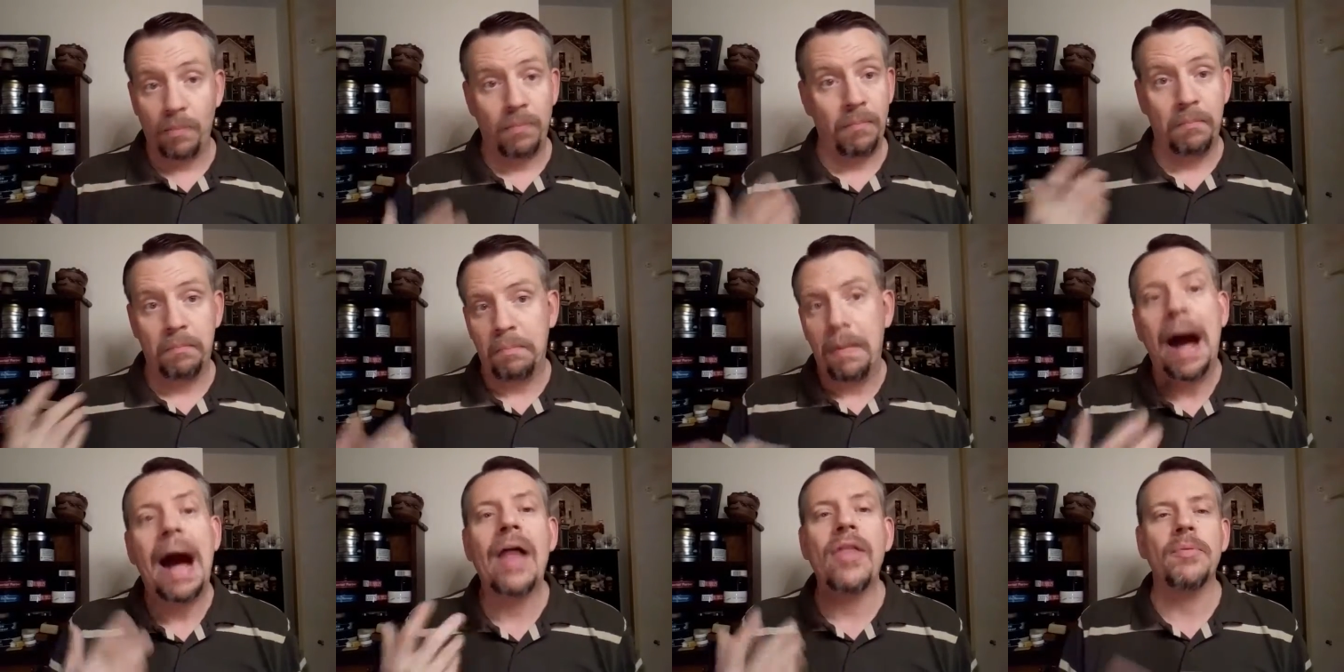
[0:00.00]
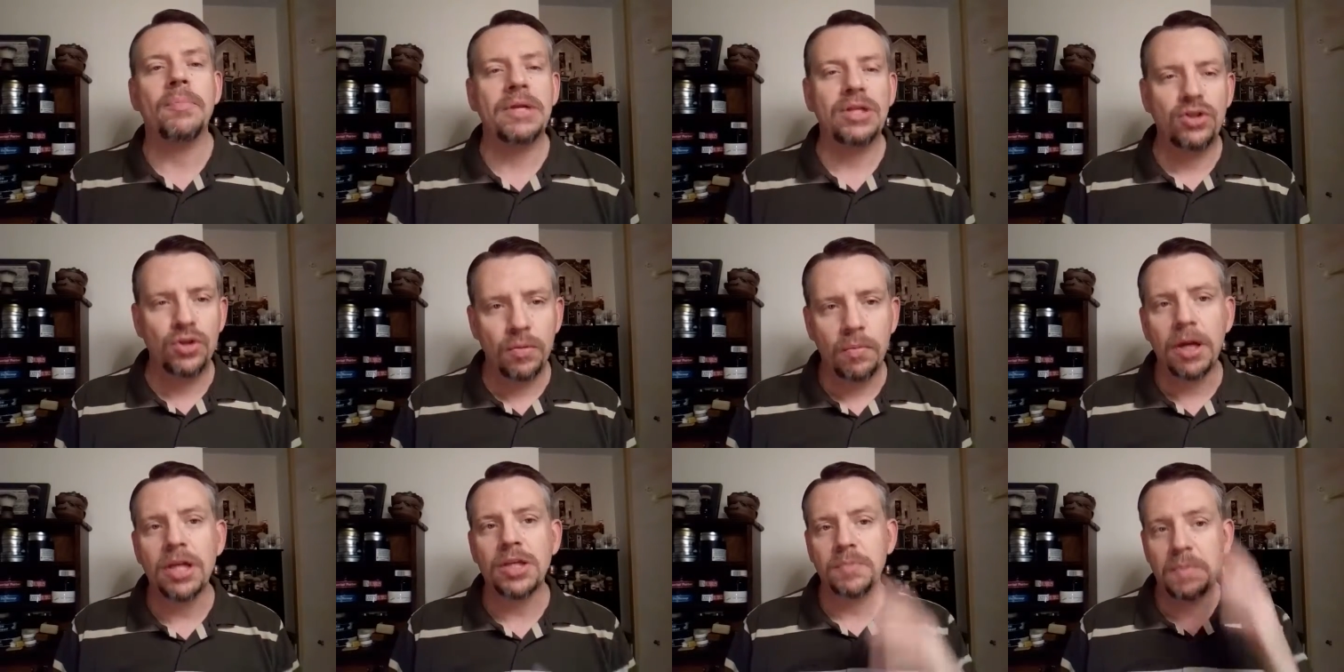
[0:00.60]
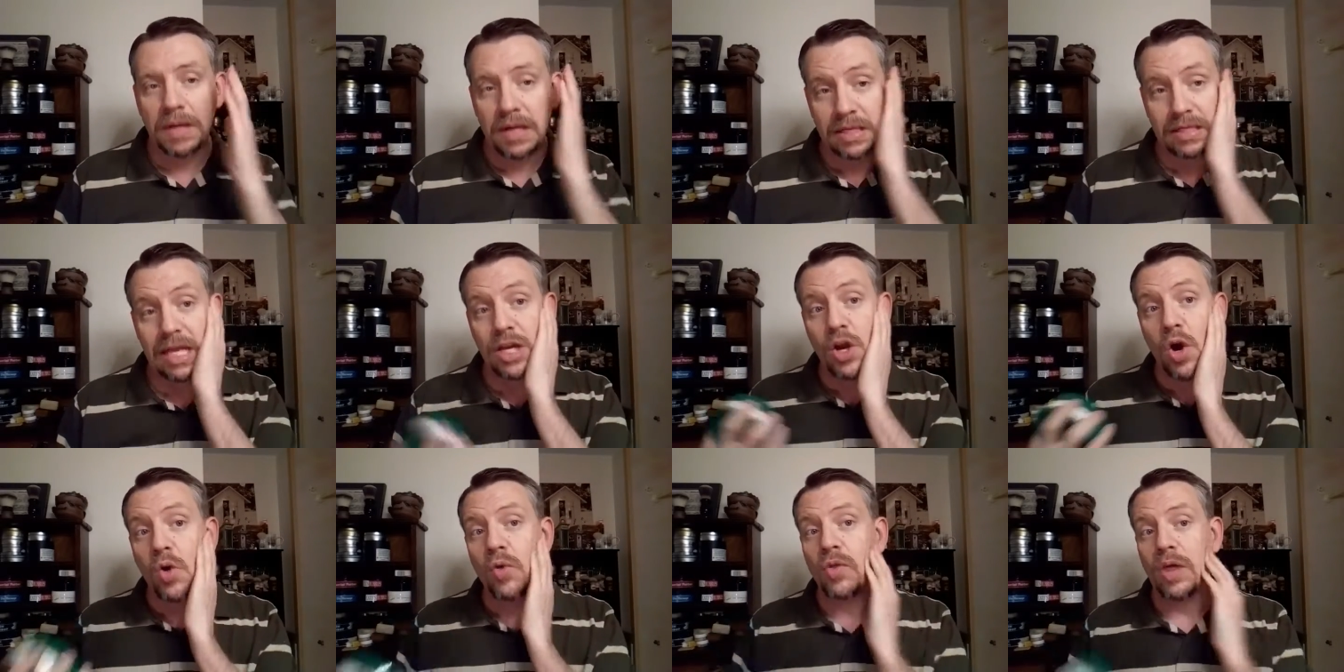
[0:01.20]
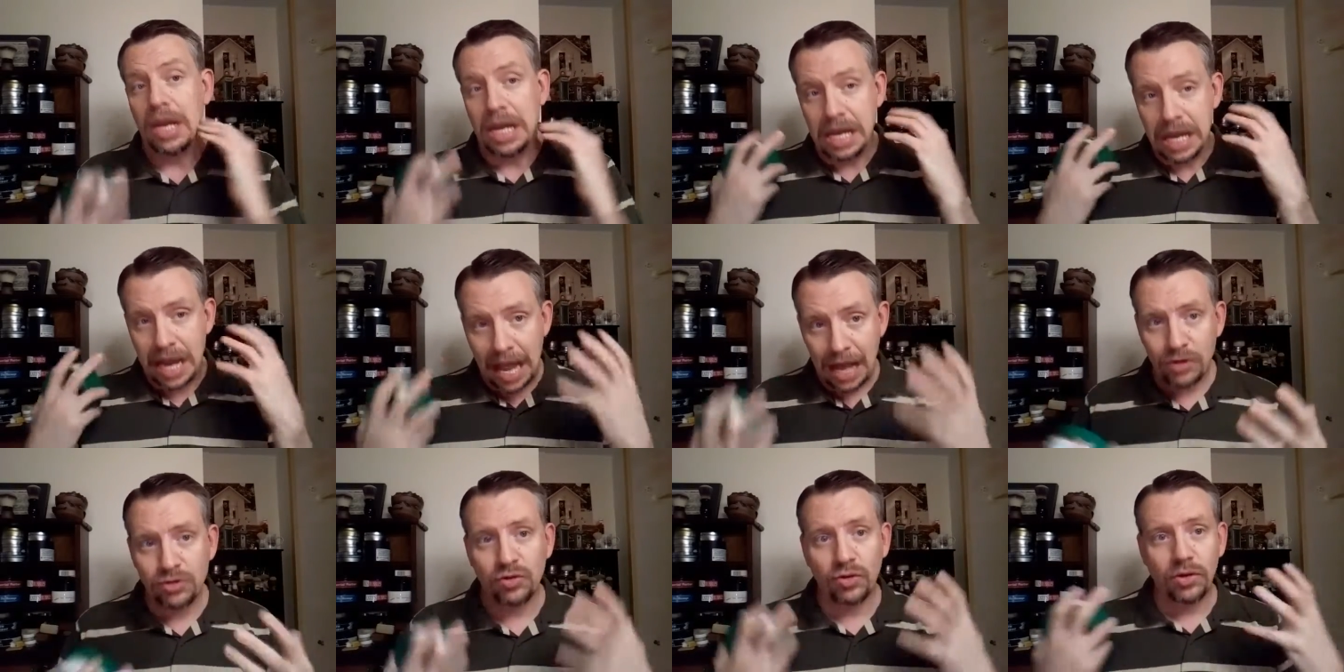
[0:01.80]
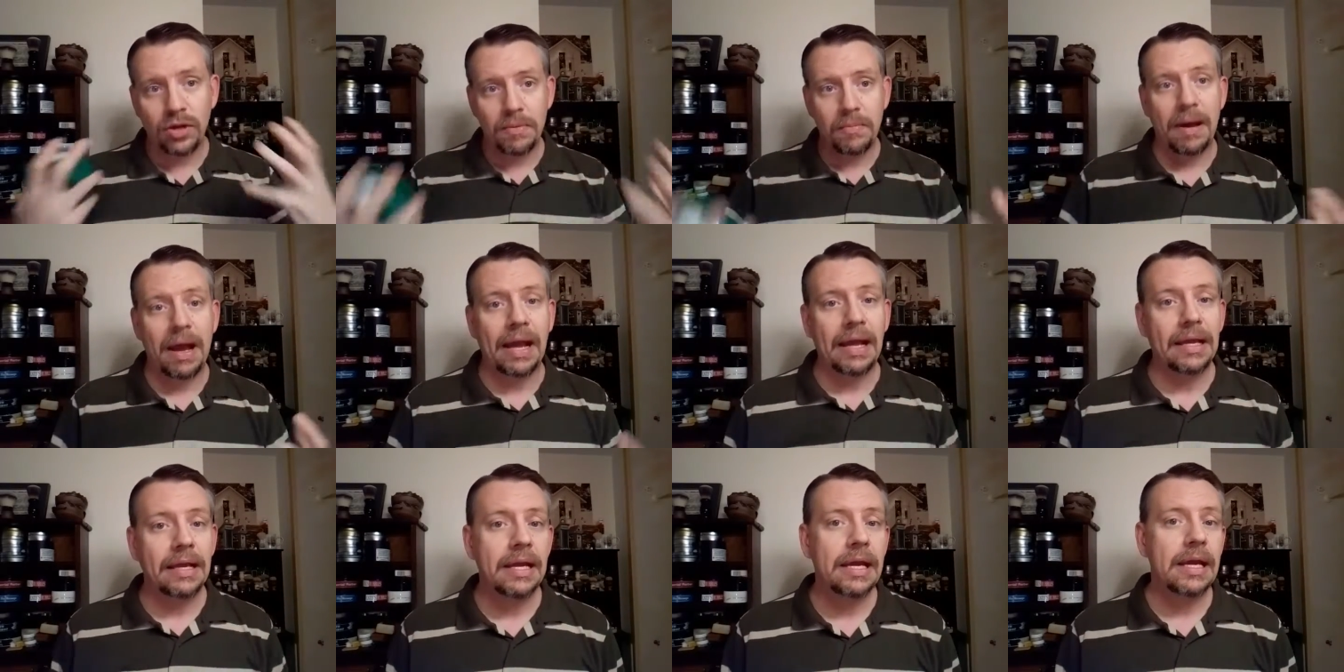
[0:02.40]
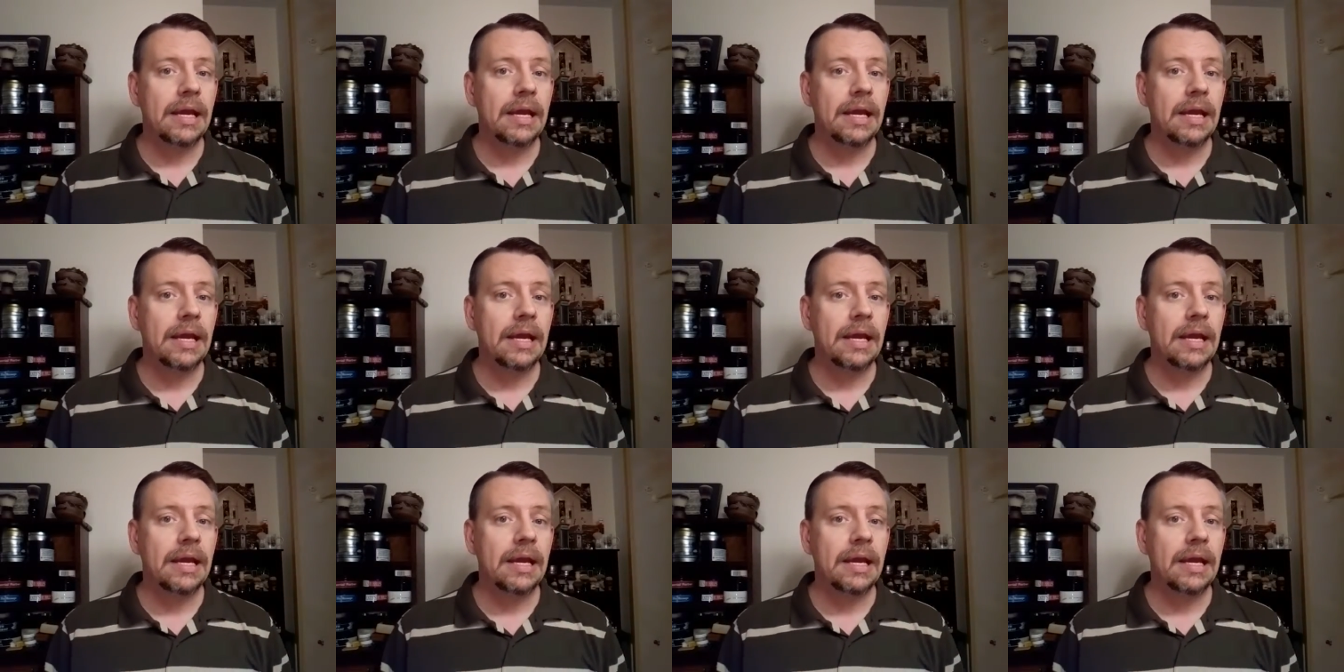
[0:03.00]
bother me too much, because I know that naturally my